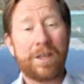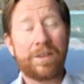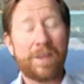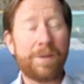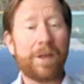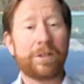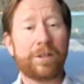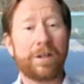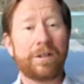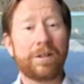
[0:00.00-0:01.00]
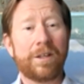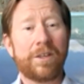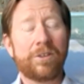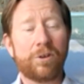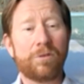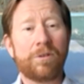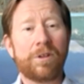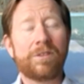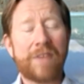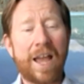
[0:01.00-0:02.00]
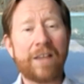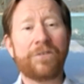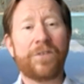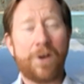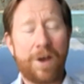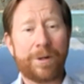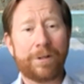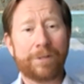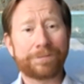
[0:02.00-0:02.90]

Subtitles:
than Peloton. So that's phenomenal.